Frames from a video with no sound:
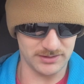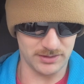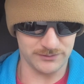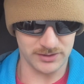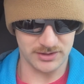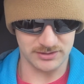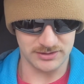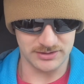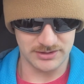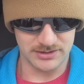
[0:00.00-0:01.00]
overall
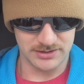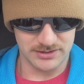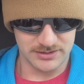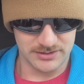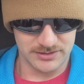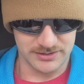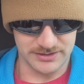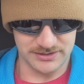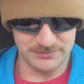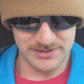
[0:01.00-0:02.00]

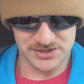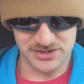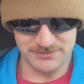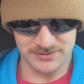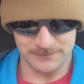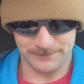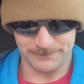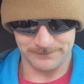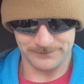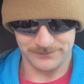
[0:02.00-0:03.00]
the midshipmen
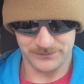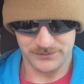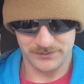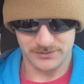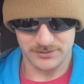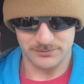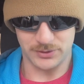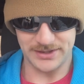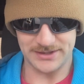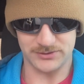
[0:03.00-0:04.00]

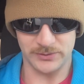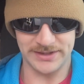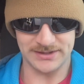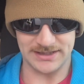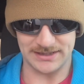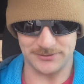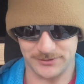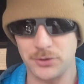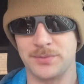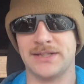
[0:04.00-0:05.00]
pulled out the win like I was
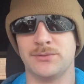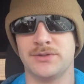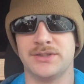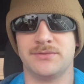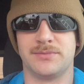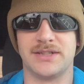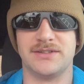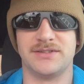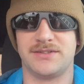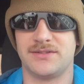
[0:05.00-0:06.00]
hoping they would,
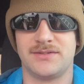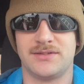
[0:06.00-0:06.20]
because,